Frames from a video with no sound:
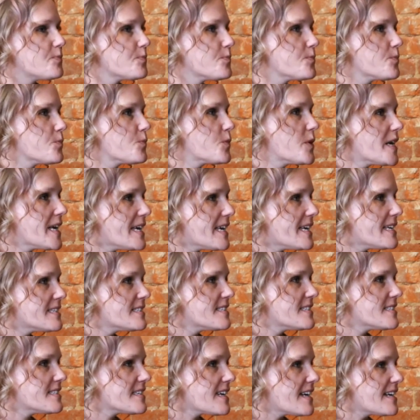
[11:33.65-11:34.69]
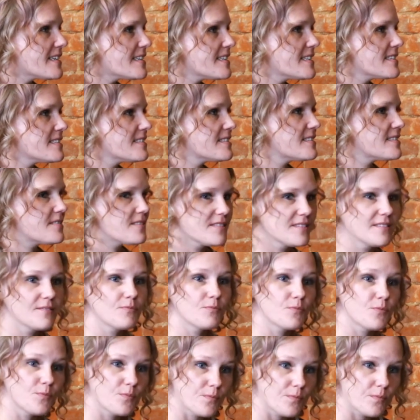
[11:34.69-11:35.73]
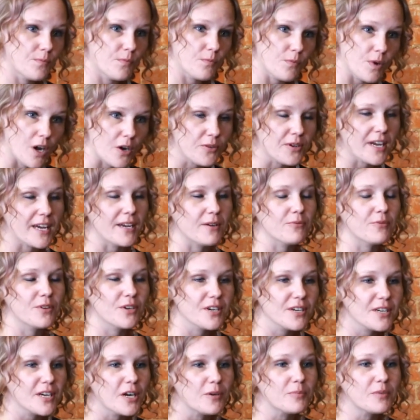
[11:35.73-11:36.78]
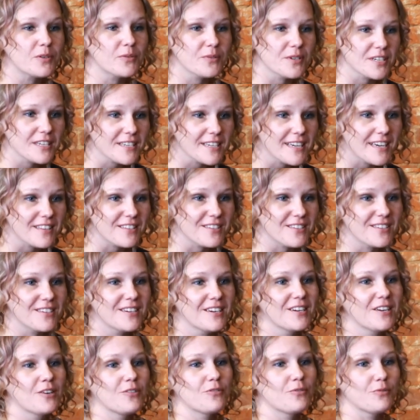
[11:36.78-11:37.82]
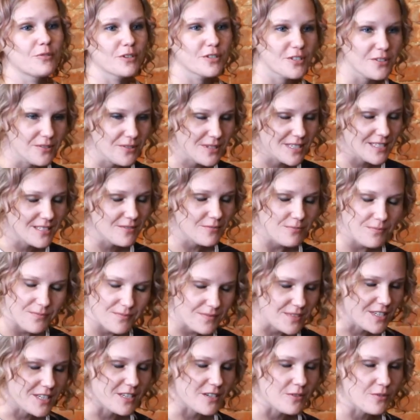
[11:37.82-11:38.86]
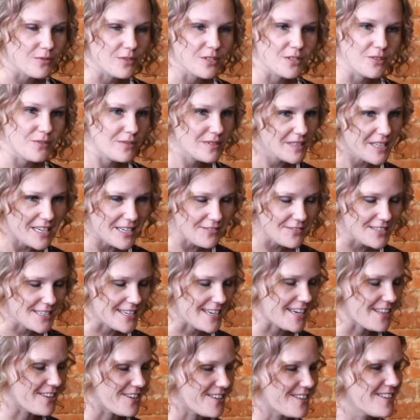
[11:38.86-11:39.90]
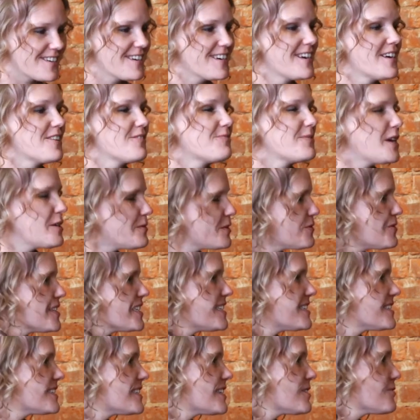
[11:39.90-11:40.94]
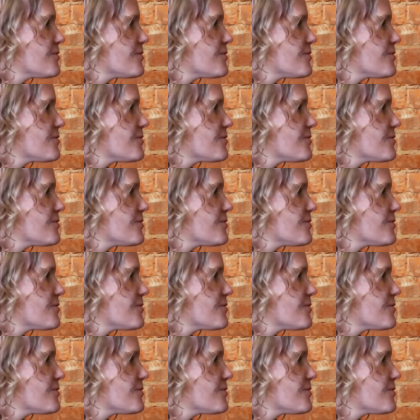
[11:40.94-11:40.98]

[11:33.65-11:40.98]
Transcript: we decided okay, we're a couple, we're together, we're doing, you know, we're doing life together Maybe we didn't say